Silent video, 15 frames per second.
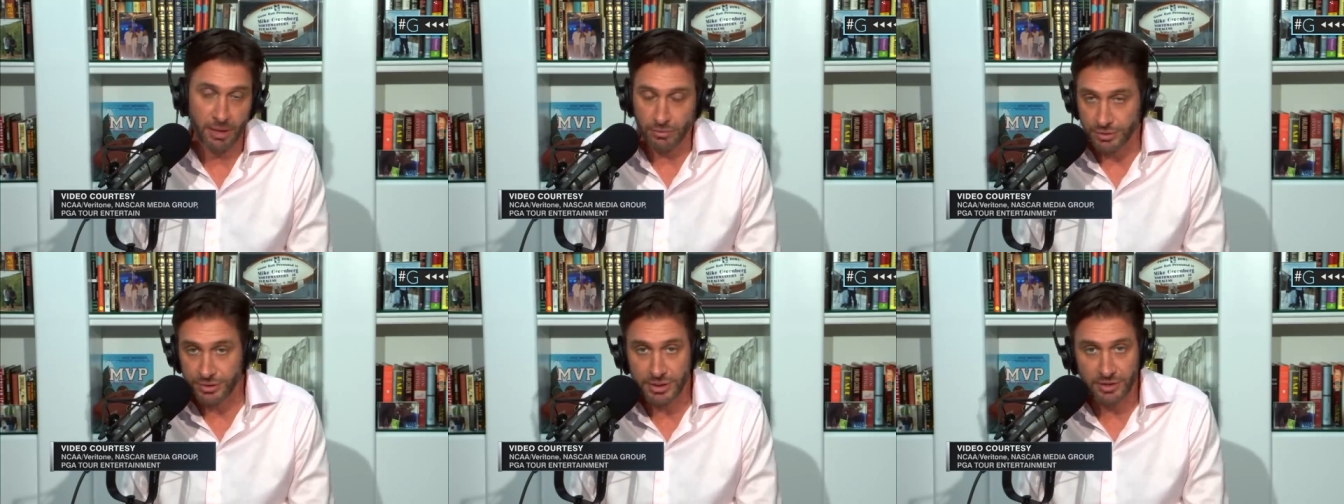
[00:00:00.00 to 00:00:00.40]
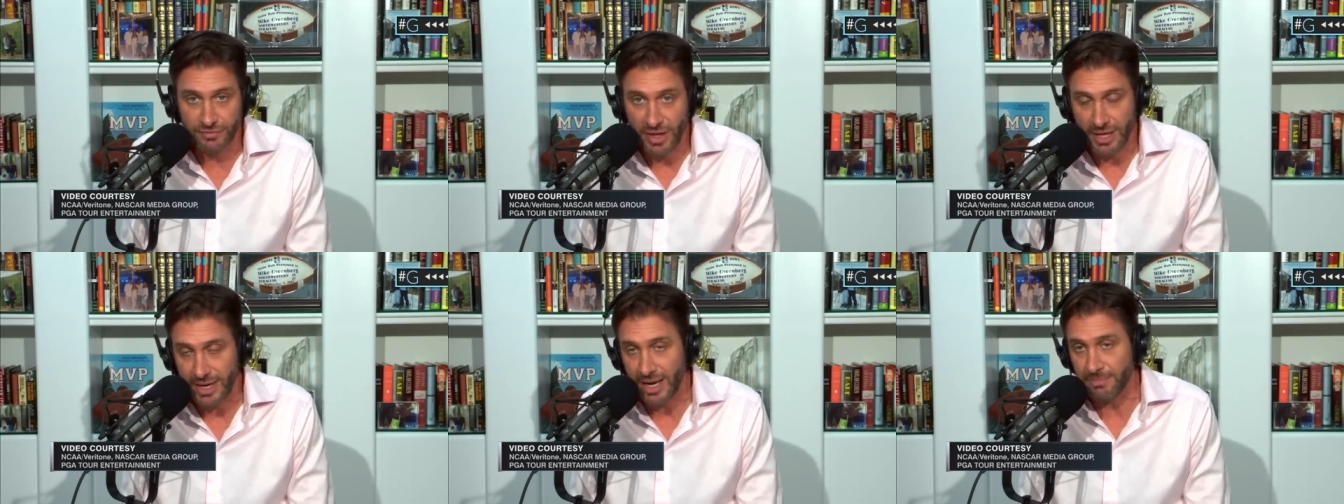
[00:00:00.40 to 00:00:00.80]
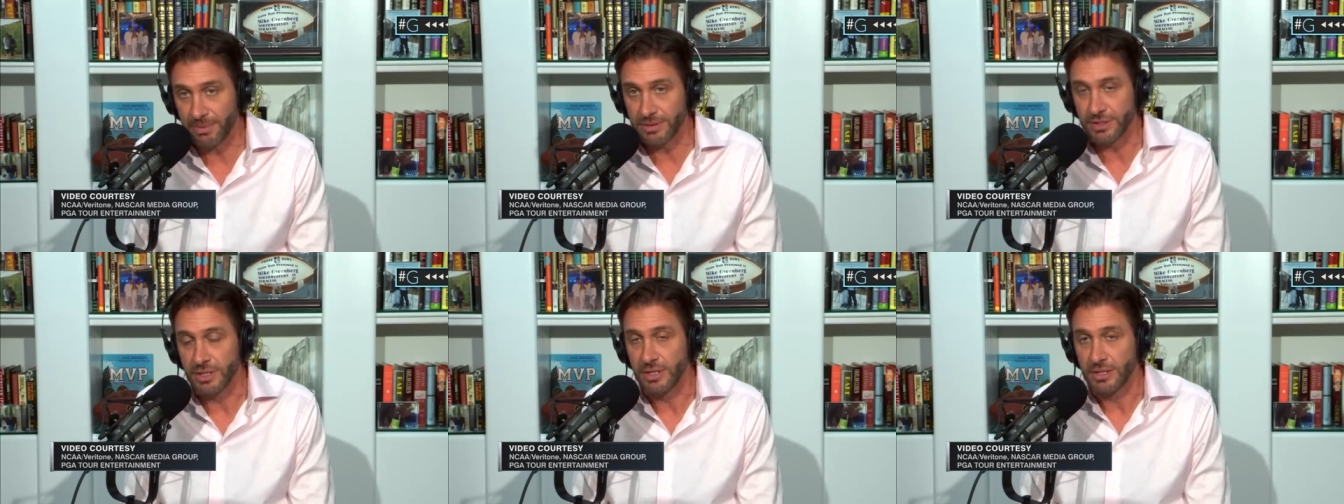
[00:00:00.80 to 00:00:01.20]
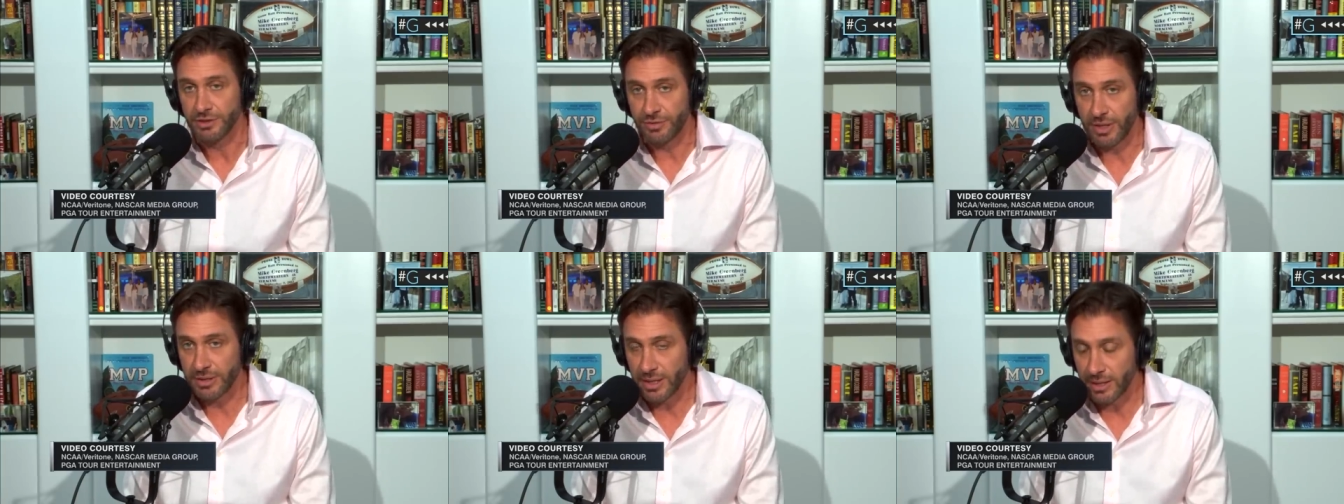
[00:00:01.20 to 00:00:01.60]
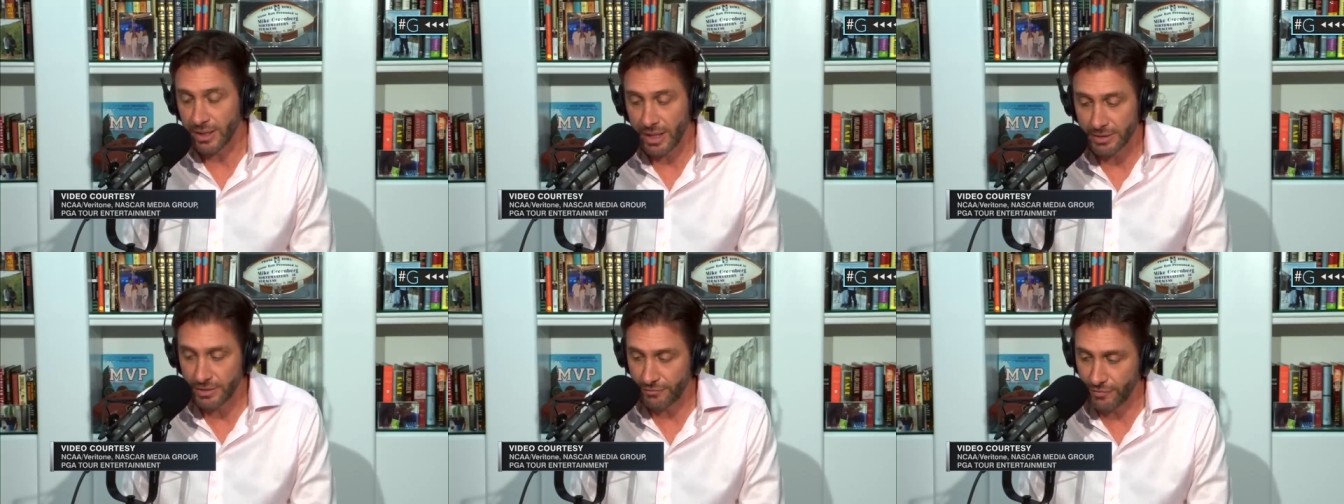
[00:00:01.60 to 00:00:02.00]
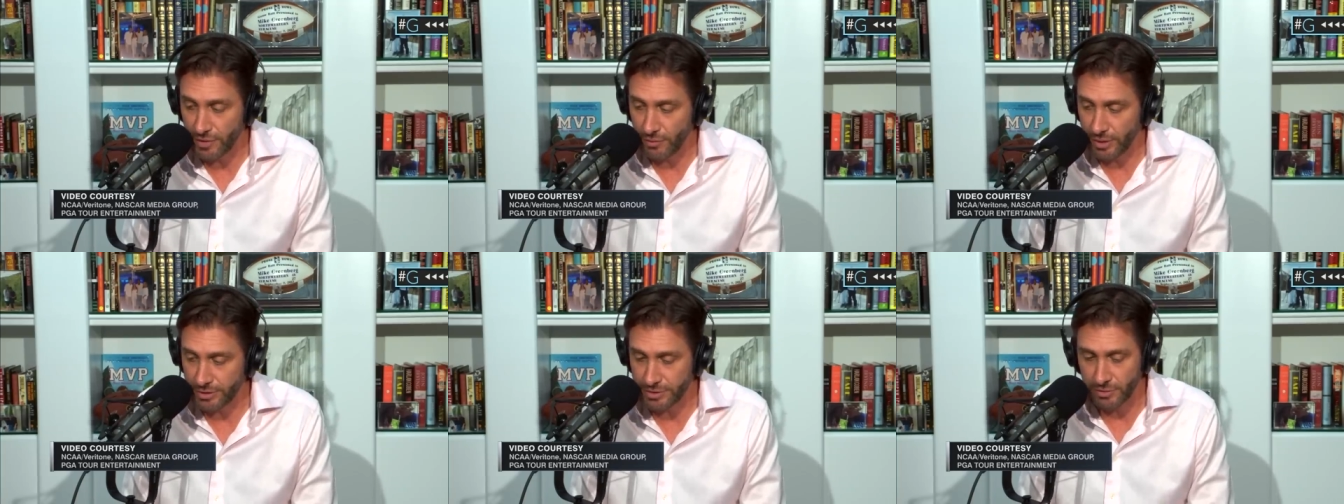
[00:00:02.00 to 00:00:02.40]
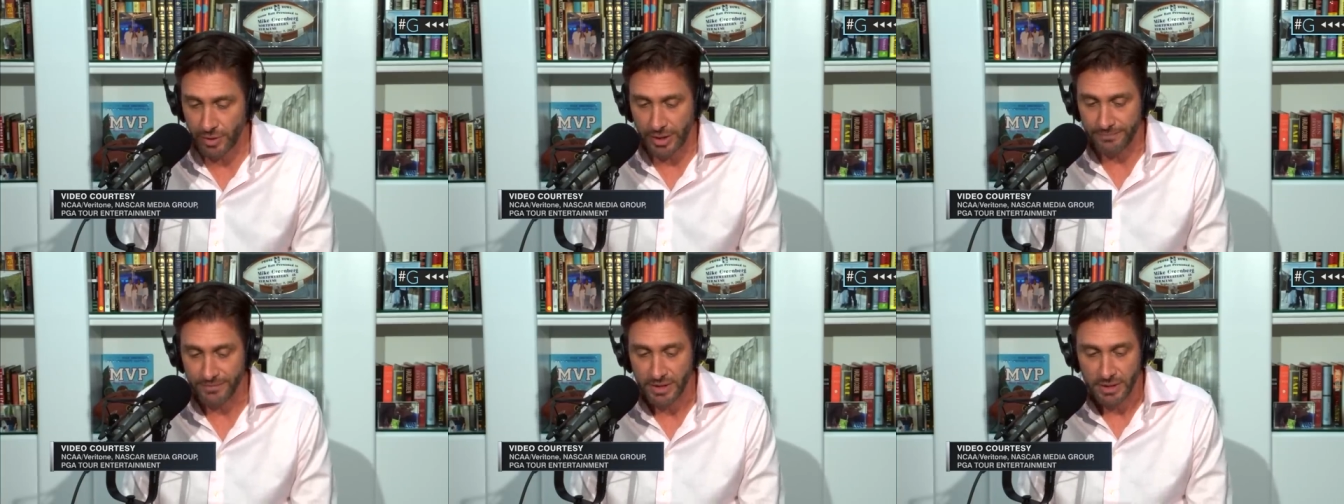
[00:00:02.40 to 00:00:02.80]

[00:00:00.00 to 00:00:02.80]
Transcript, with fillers: We'll see if that happens. Trade deadline's a few weeks away.